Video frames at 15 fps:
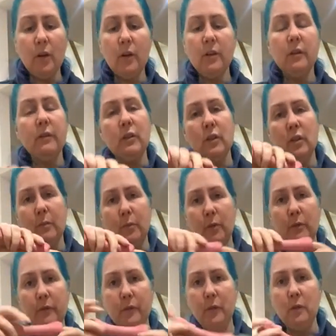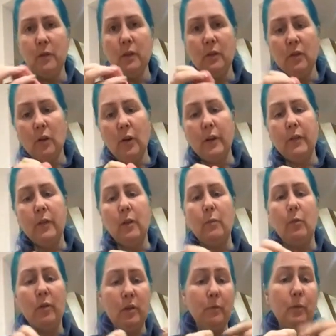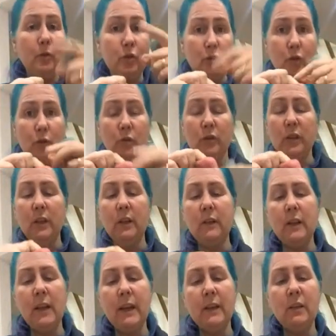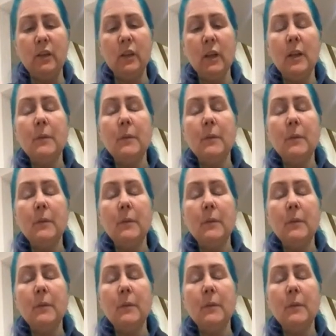idea is that you put food inside them, or you can put a chew stick in the end,